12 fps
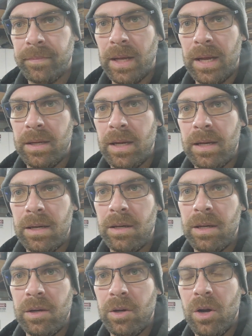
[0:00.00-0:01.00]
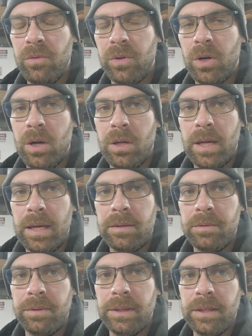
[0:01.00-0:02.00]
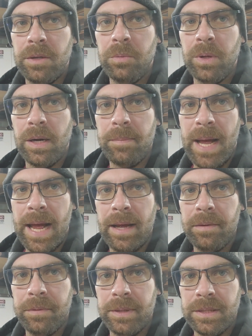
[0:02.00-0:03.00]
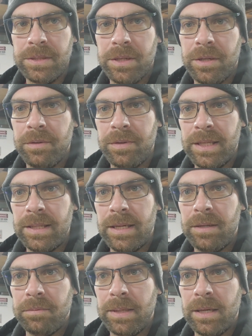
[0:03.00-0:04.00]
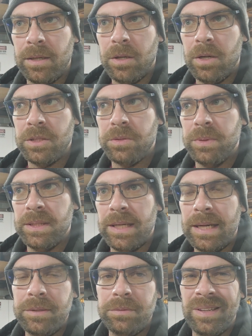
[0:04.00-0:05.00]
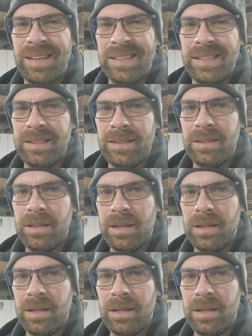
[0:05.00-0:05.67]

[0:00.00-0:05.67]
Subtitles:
Overall, I don't really know where I'm at with this car right now. I'm kind of lost with it. I do like it.